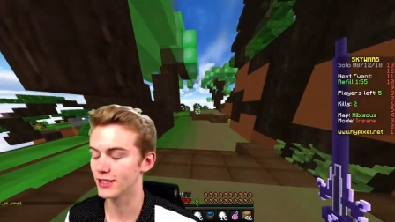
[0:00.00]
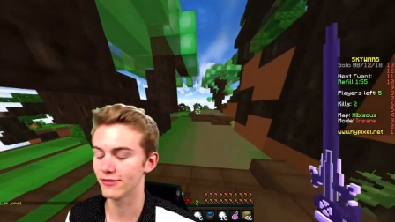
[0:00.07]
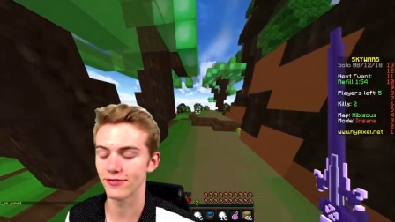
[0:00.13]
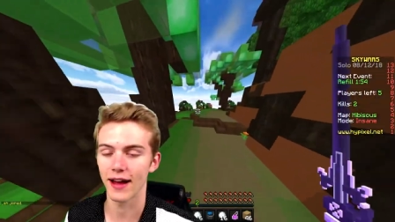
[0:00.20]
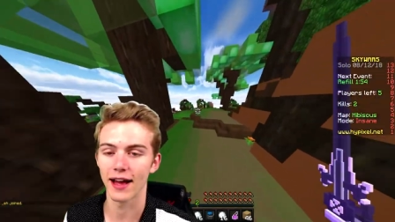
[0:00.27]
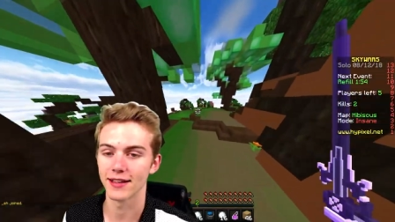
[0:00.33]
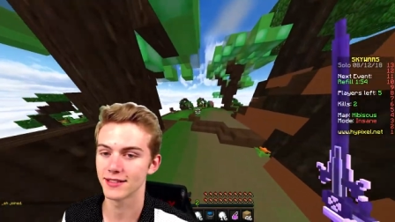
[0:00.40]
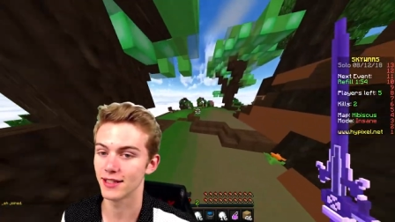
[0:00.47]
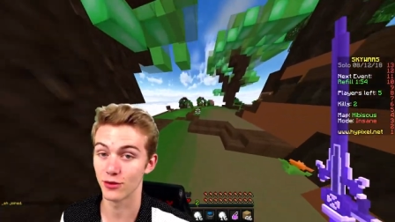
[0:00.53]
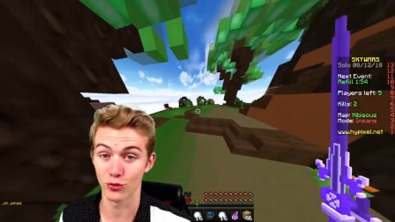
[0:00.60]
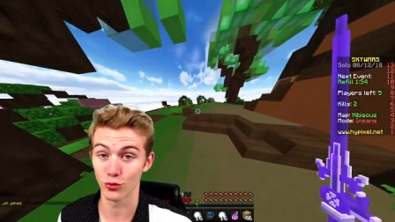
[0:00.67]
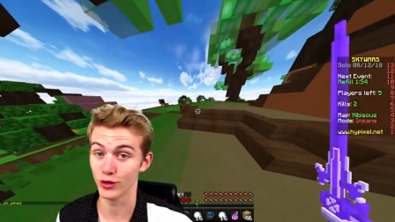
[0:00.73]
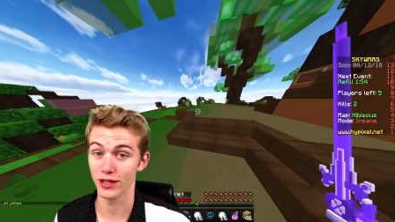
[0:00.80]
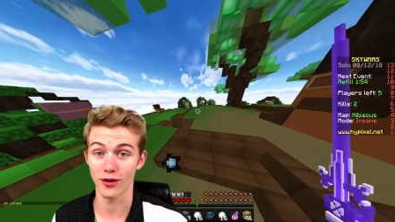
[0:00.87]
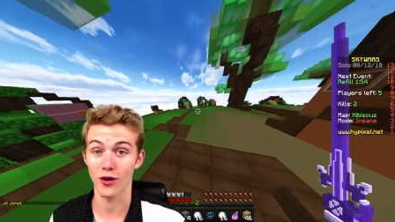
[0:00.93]
fast and
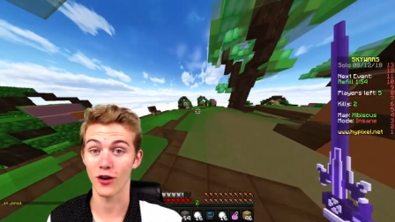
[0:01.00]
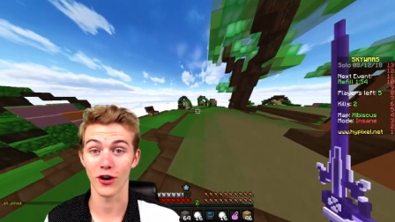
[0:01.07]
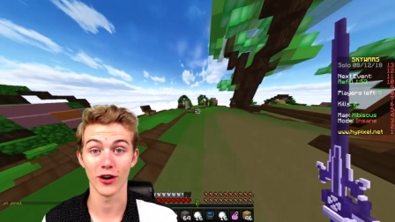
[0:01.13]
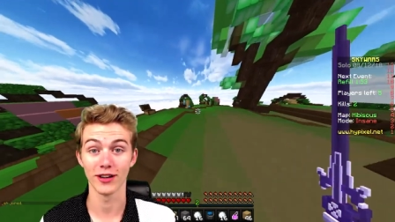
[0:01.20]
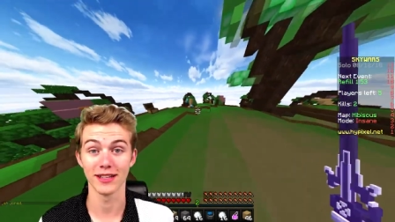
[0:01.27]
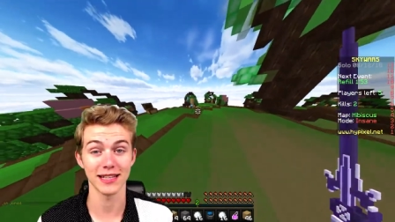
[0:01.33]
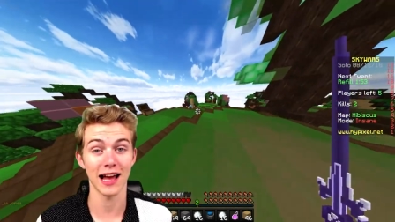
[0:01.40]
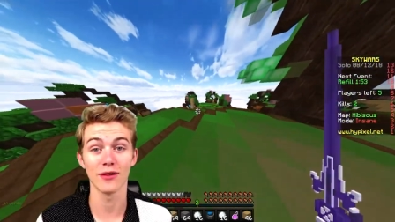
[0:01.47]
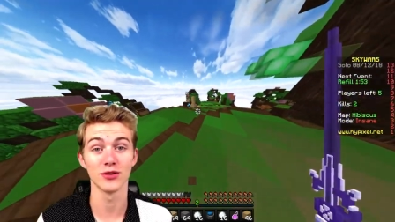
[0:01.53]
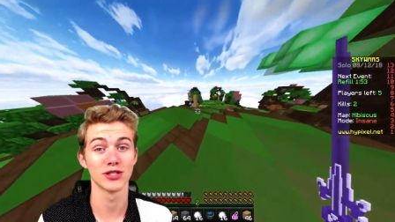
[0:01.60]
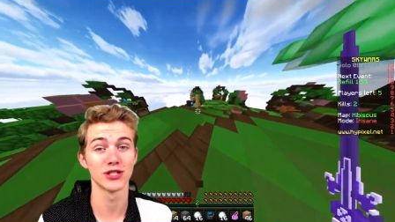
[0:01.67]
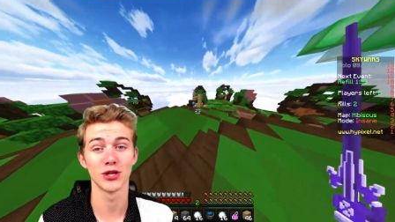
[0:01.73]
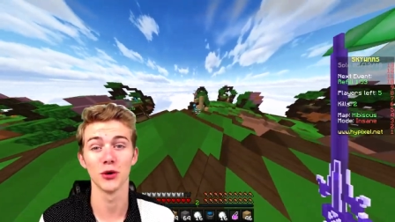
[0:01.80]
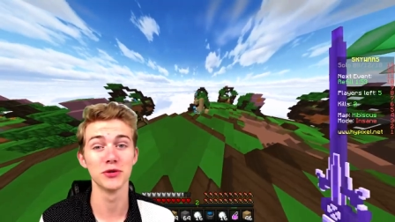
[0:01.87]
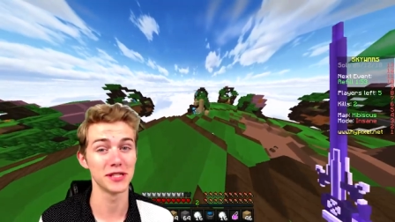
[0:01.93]
really hard because I was
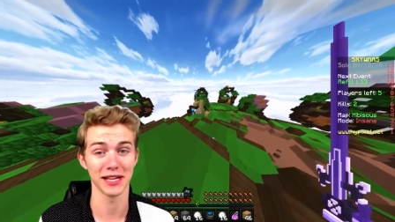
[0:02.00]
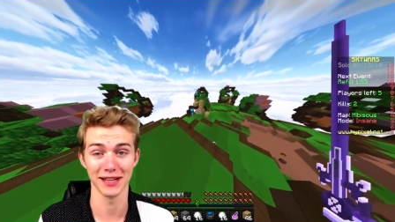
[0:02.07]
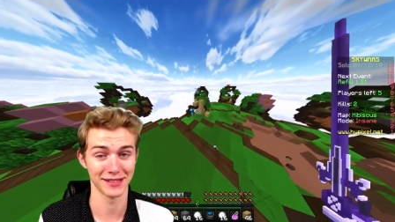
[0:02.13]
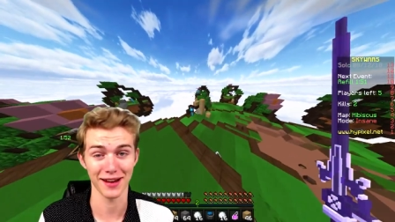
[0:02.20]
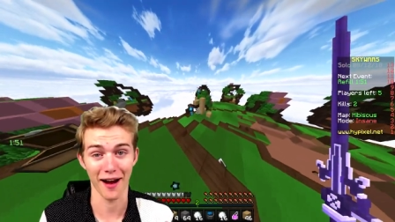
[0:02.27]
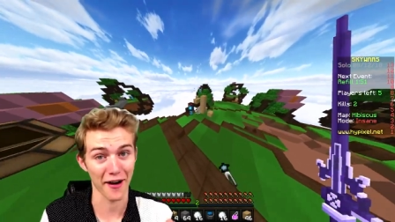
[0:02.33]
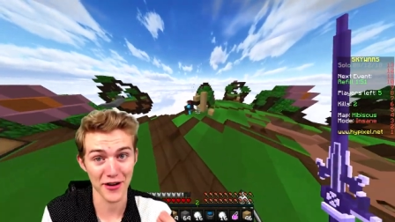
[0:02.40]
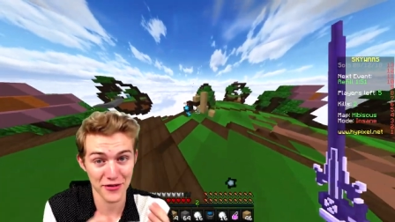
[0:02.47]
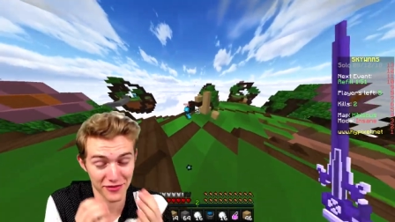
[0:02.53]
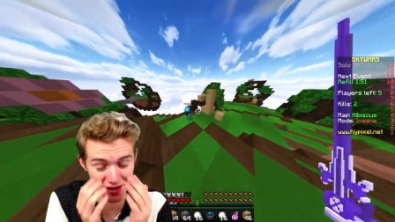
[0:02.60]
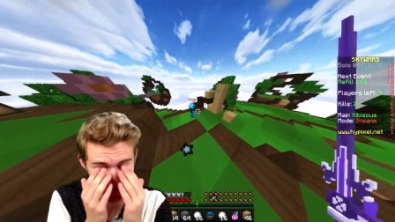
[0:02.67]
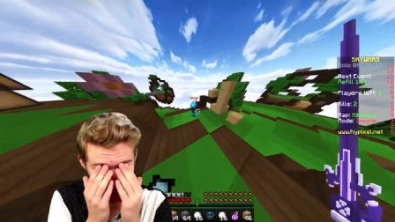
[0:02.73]
so sick and tired of him.